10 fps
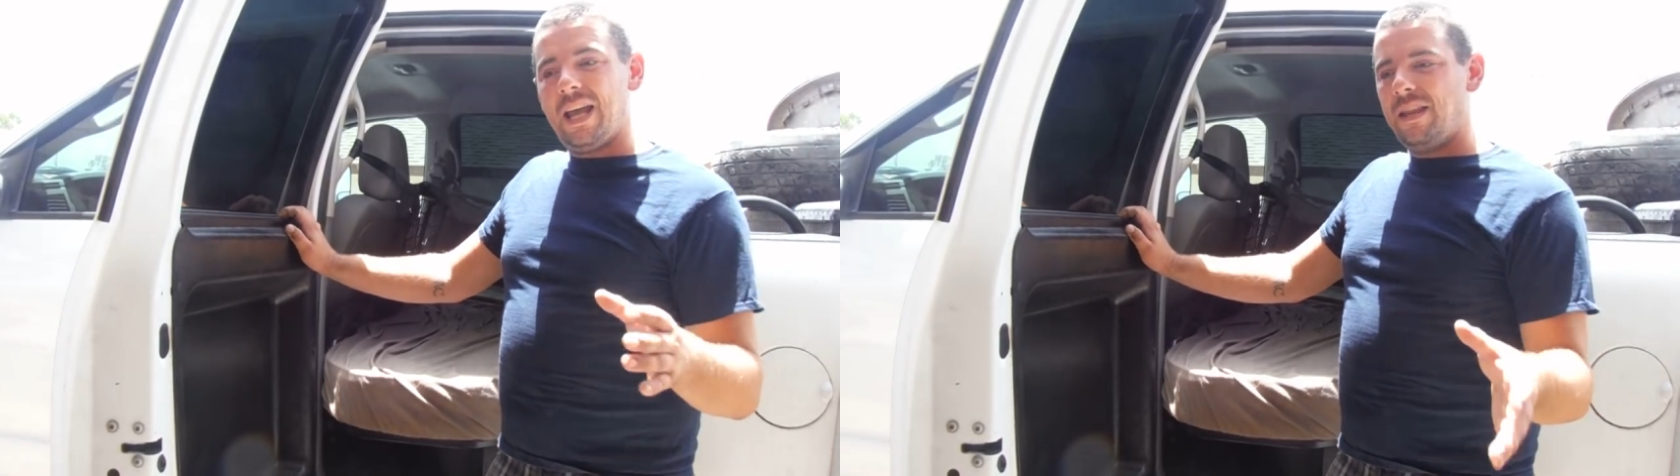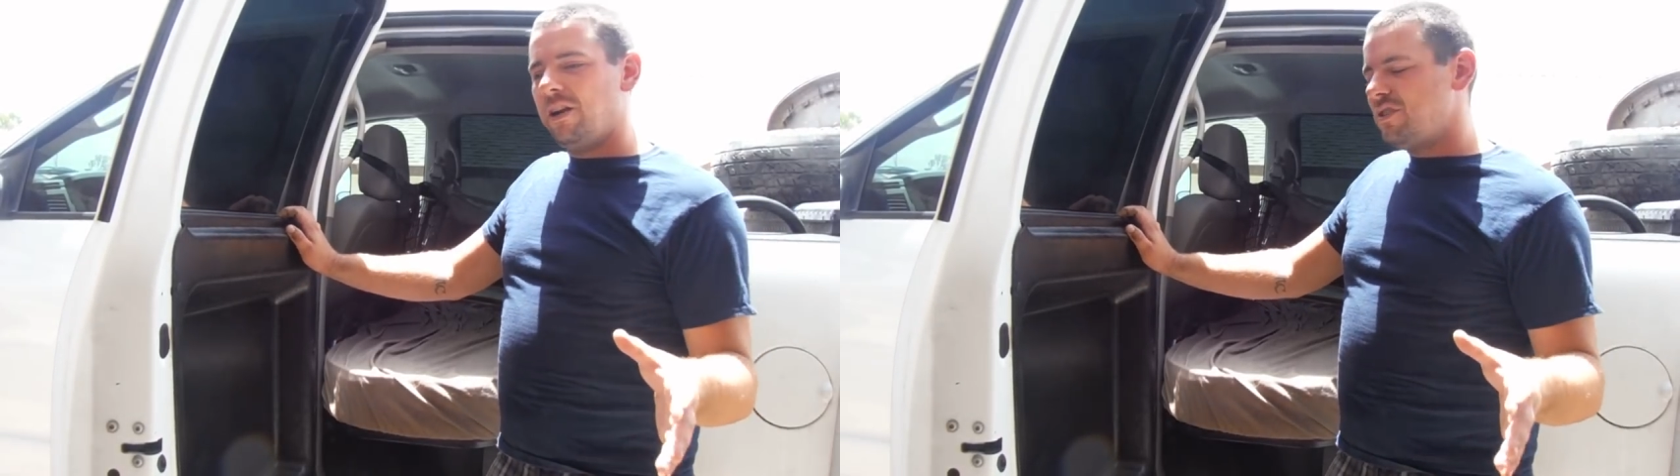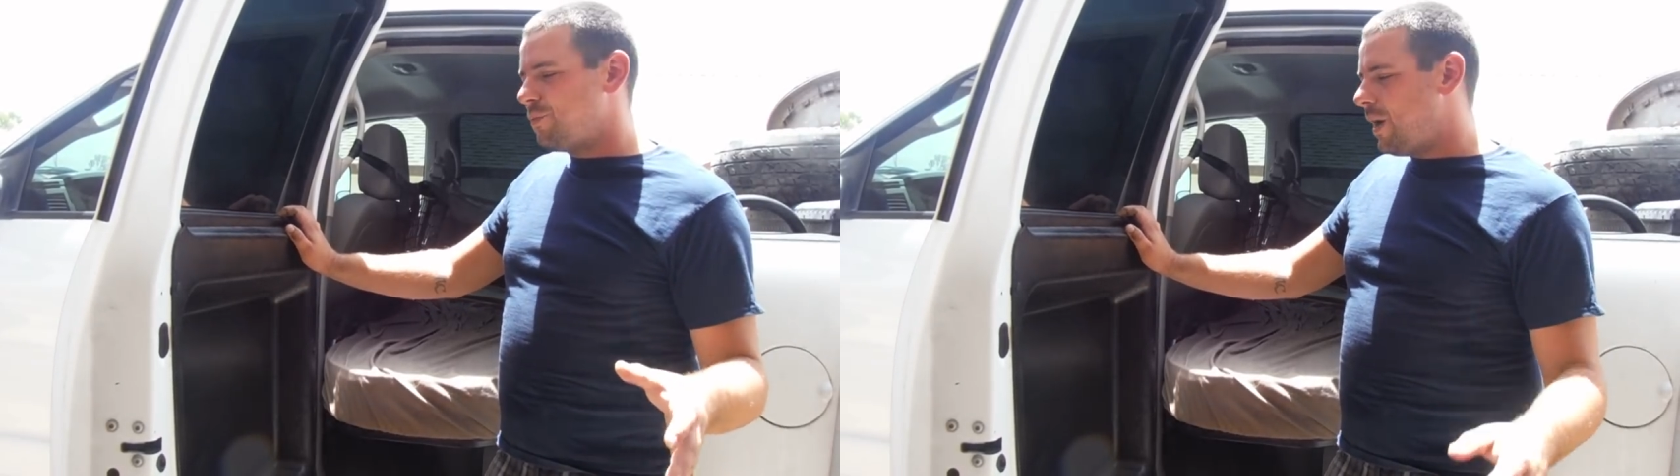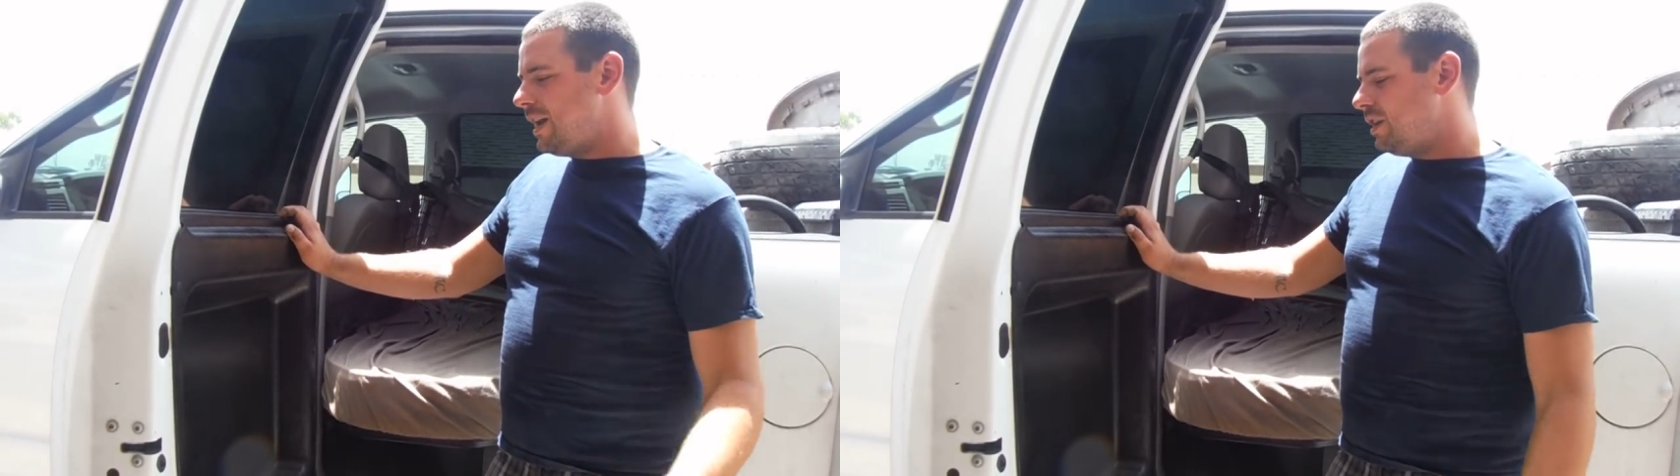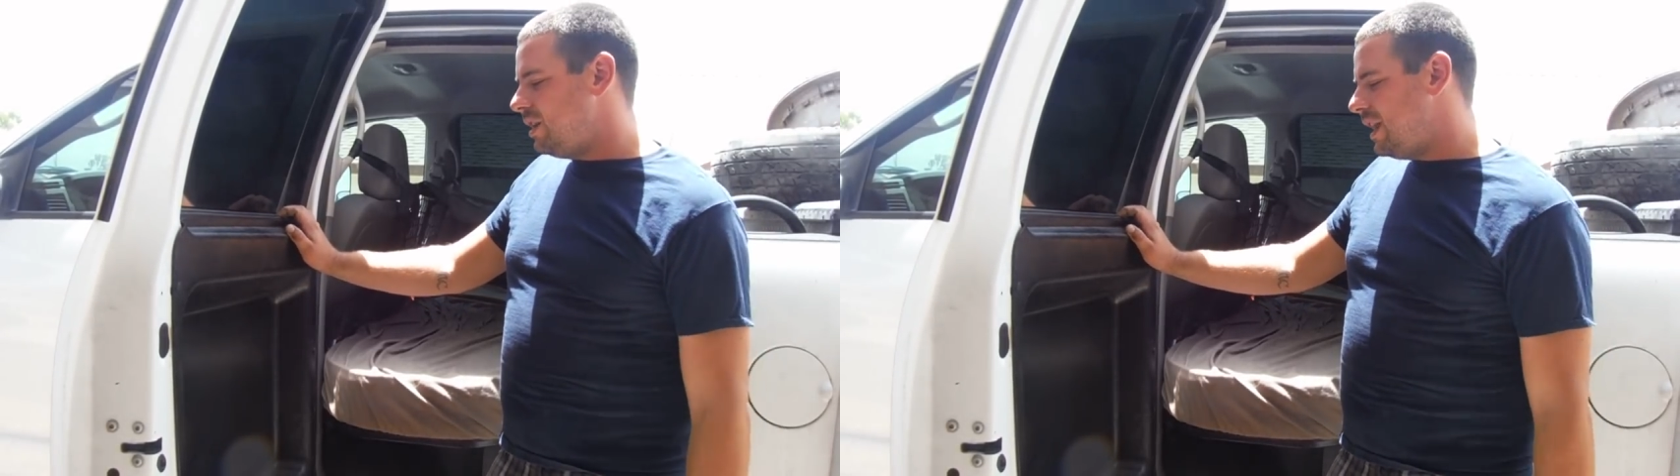and there is a way
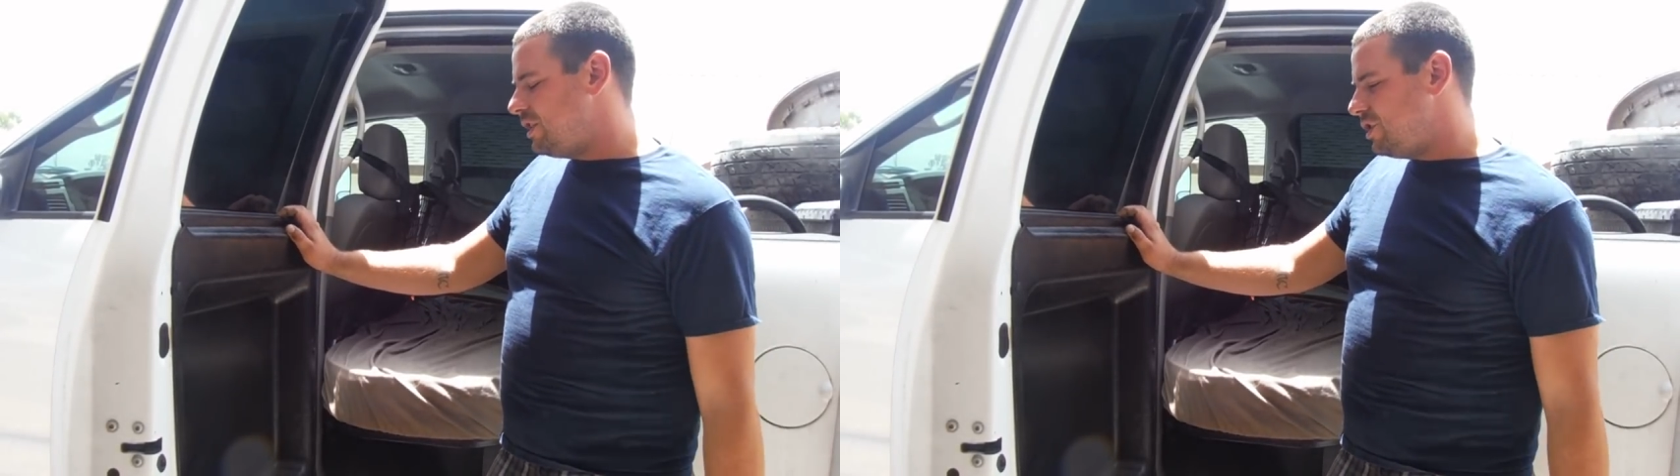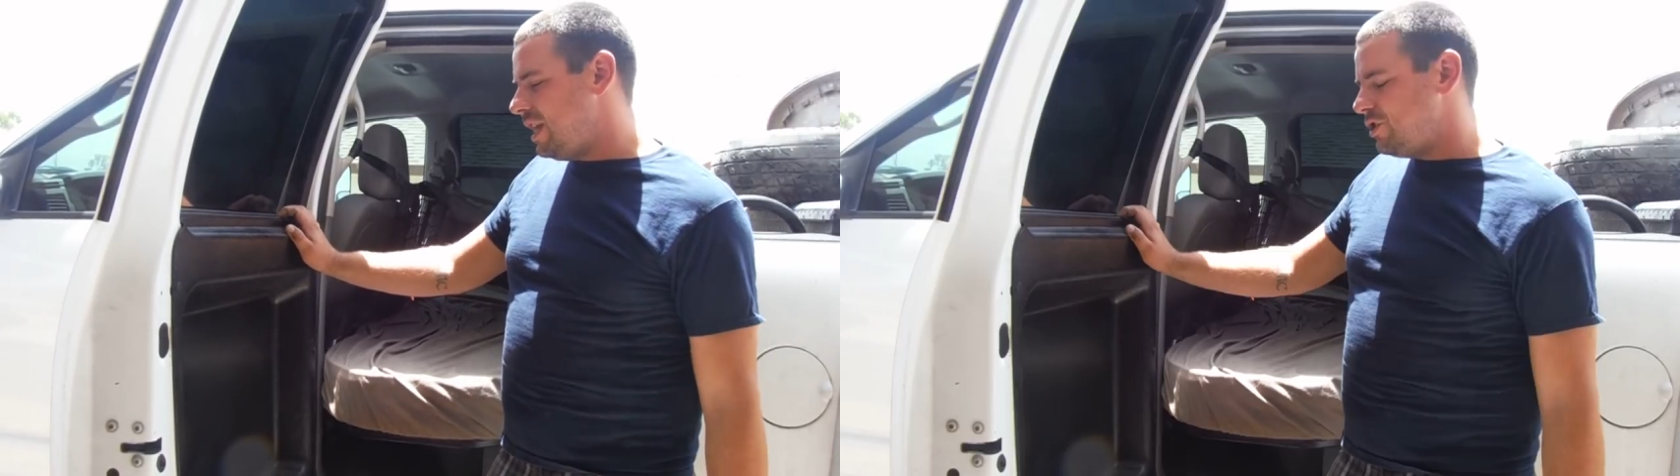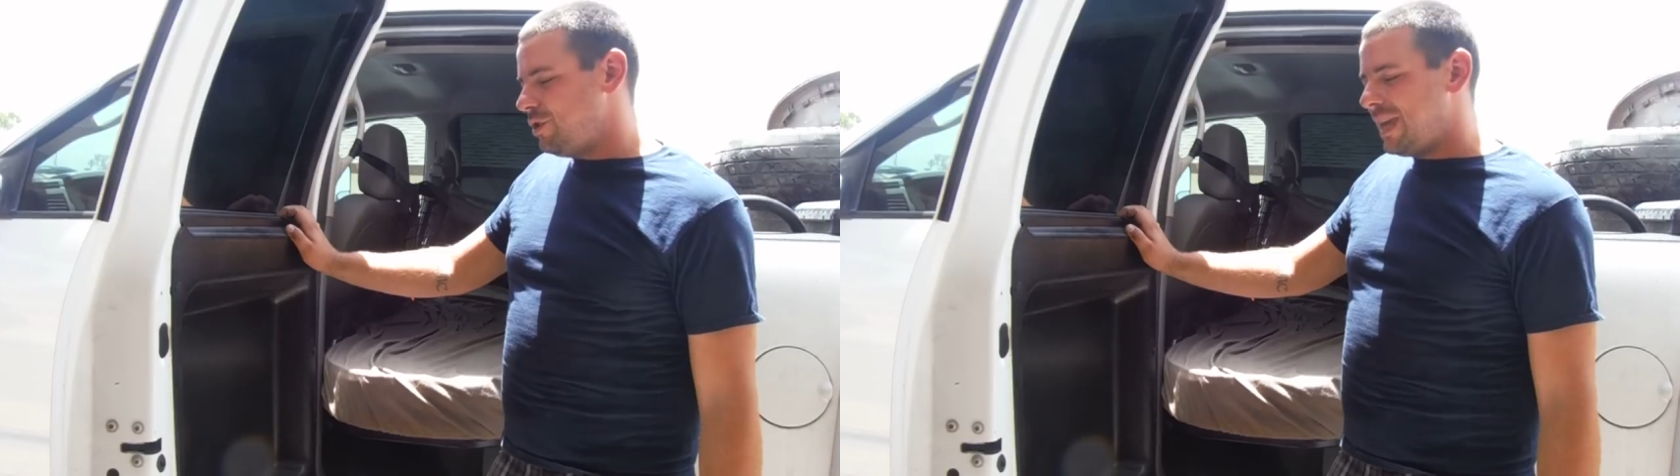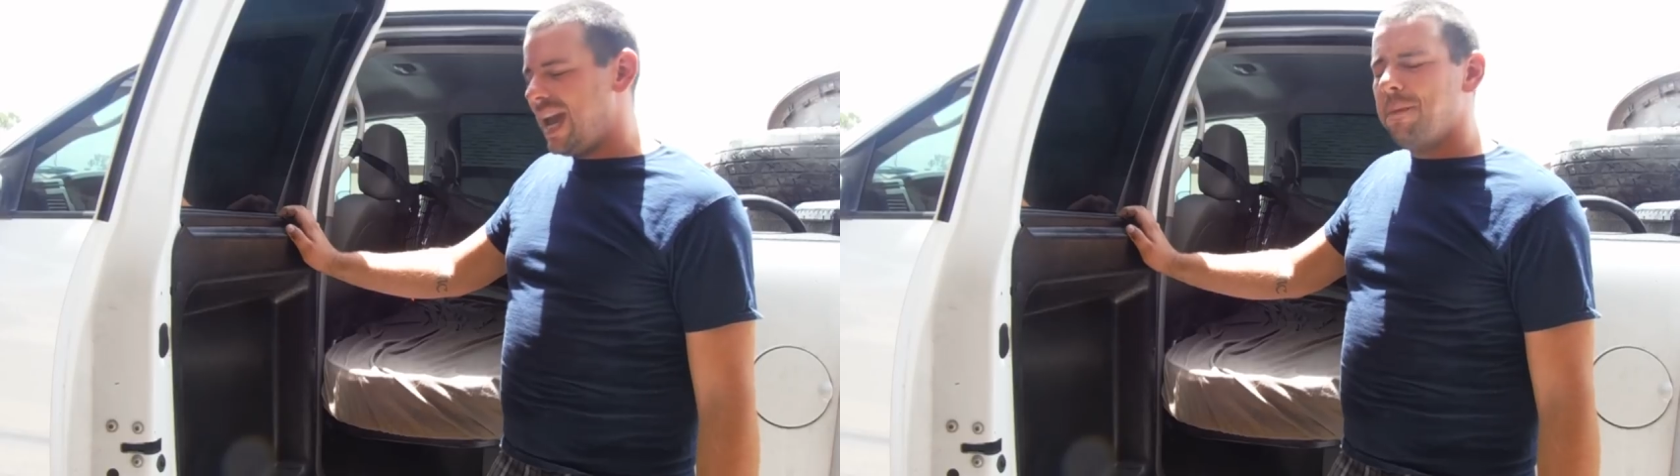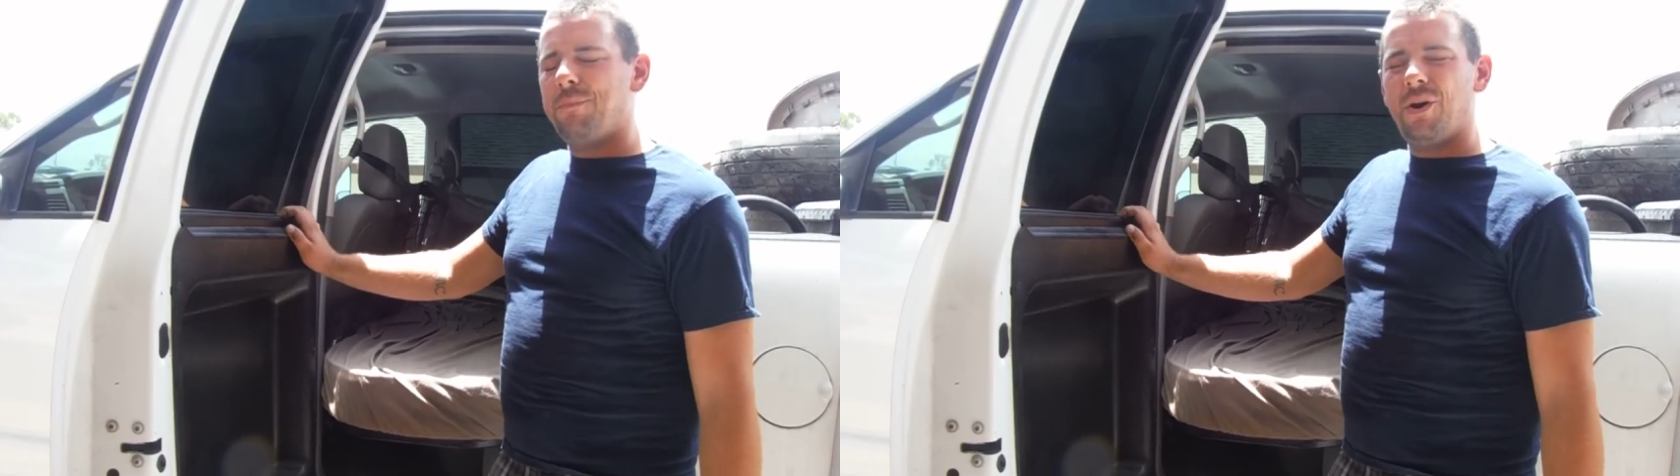that you
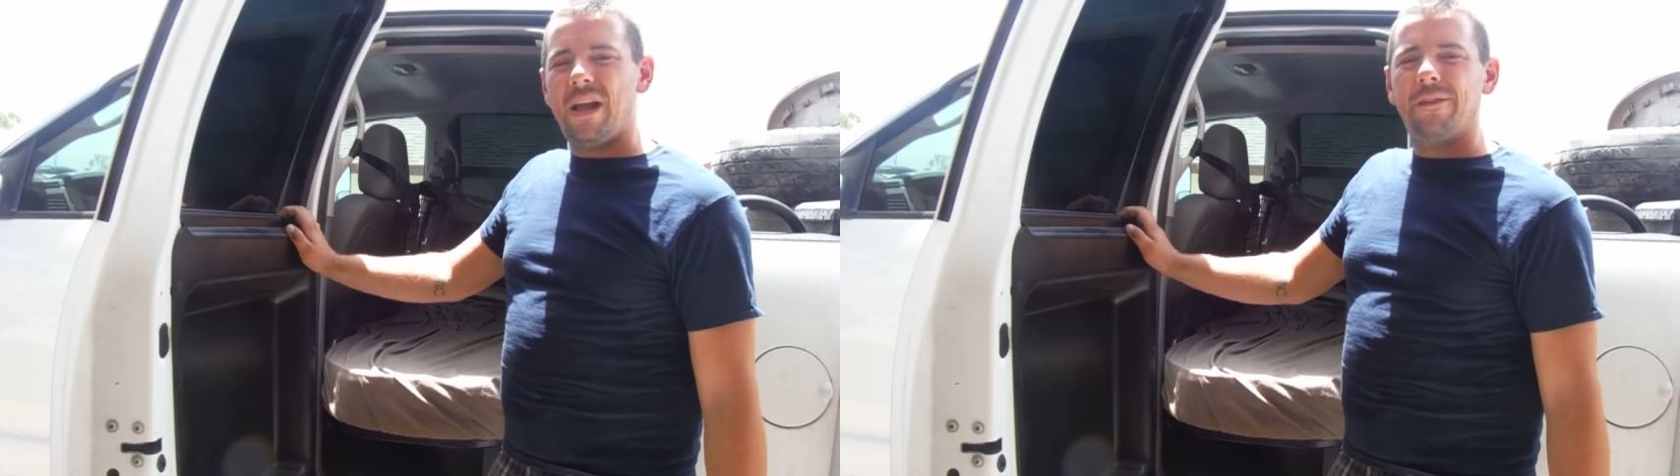can put